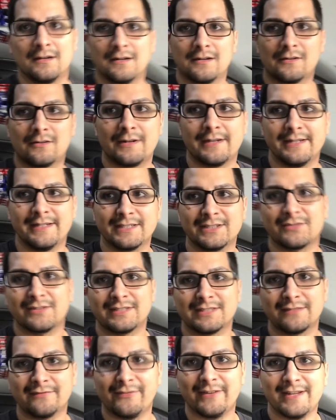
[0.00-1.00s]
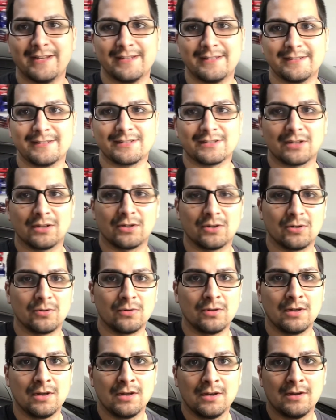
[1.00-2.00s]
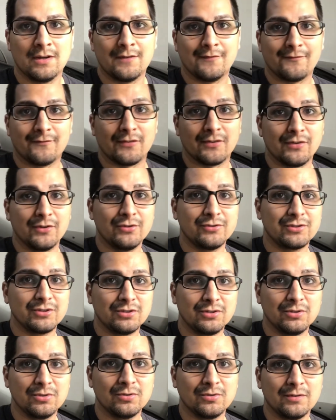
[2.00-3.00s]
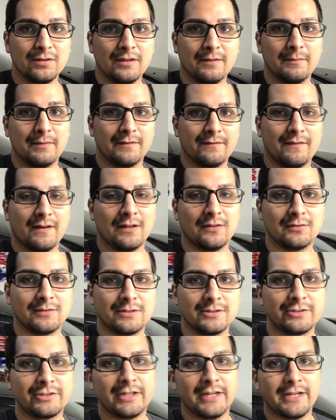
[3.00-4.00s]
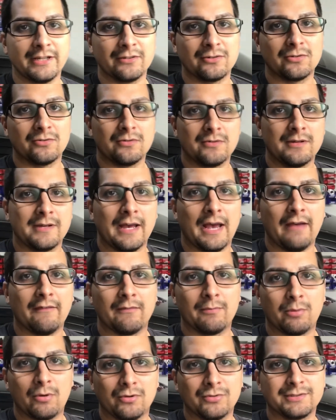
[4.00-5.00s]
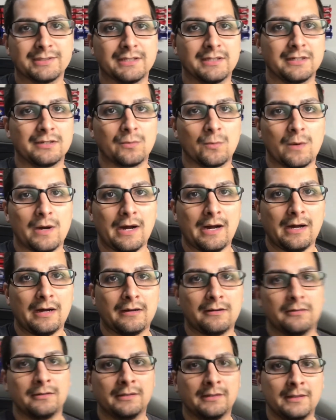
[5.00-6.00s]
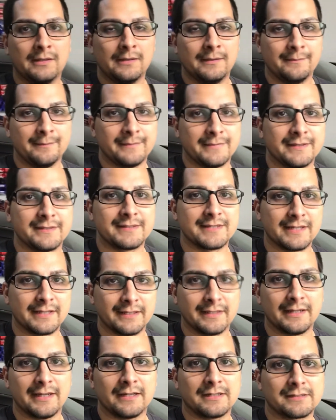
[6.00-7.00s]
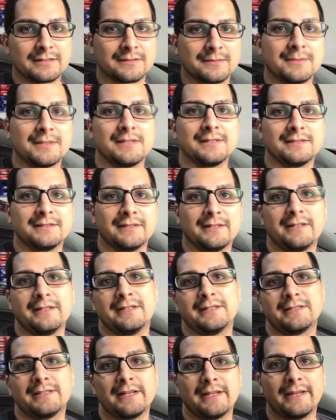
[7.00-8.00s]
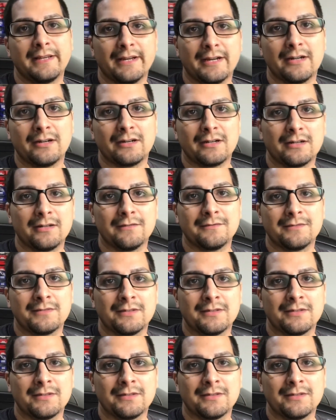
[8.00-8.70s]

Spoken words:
Alright, Nexx Racing fans, so for those of you that have been following the channel, I haven't posted in a while, been taking care of some things that I need to take care of.